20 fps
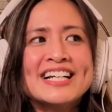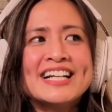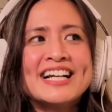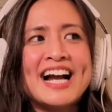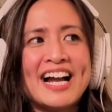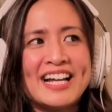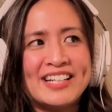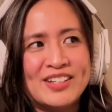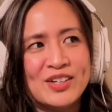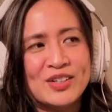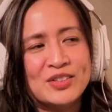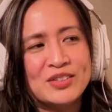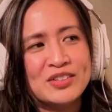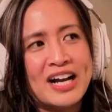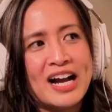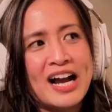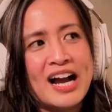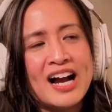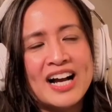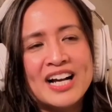I know.
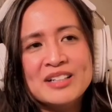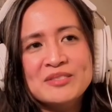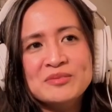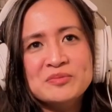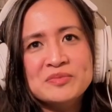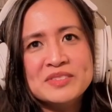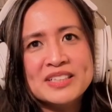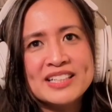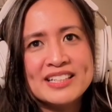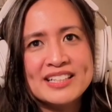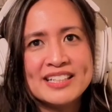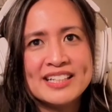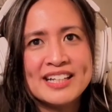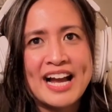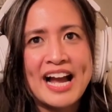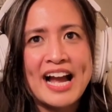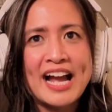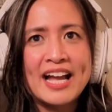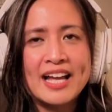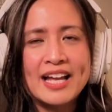
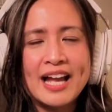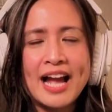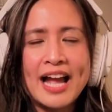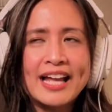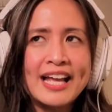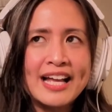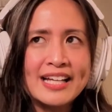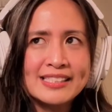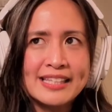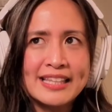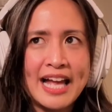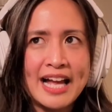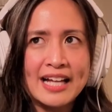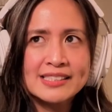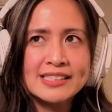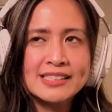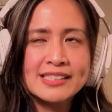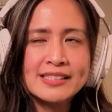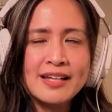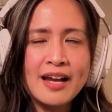I guess
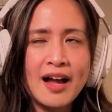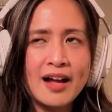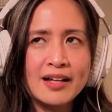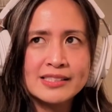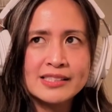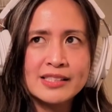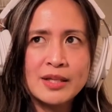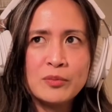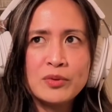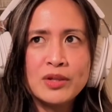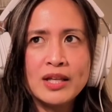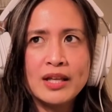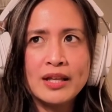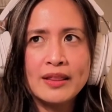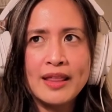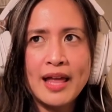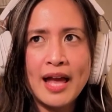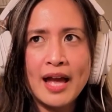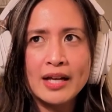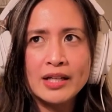that's not something
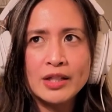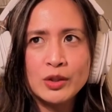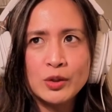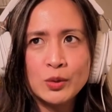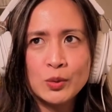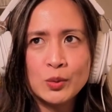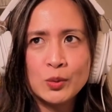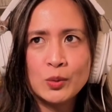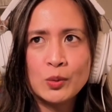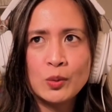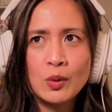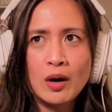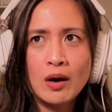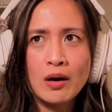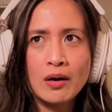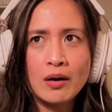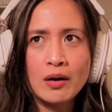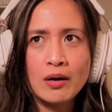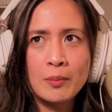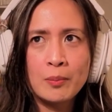that you
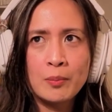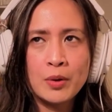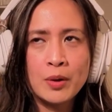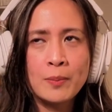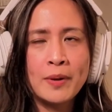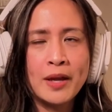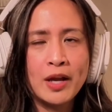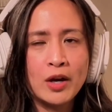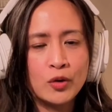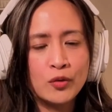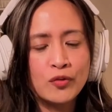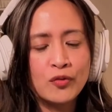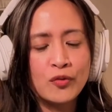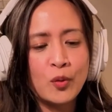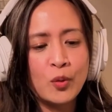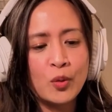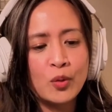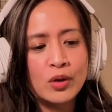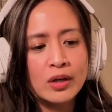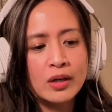are prepared
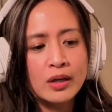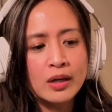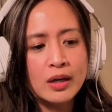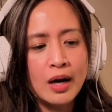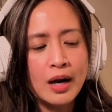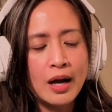for